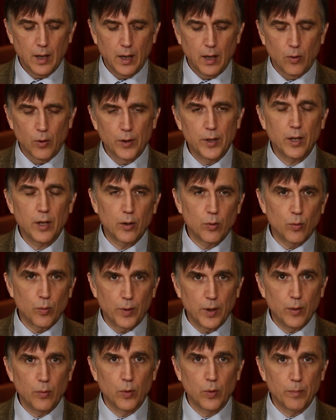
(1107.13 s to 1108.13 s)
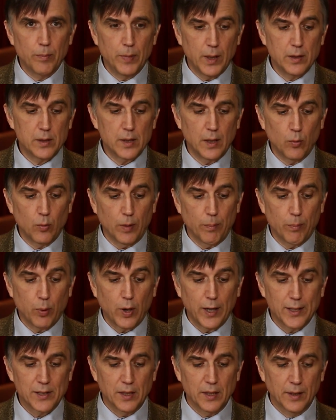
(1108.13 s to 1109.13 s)
or another that weren't because they weren't
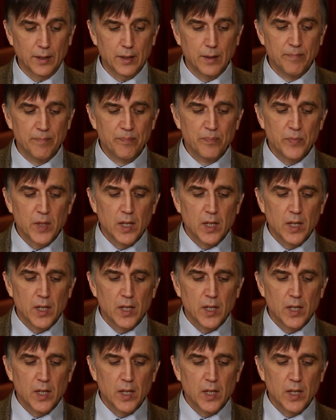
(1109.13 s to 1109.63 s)
present.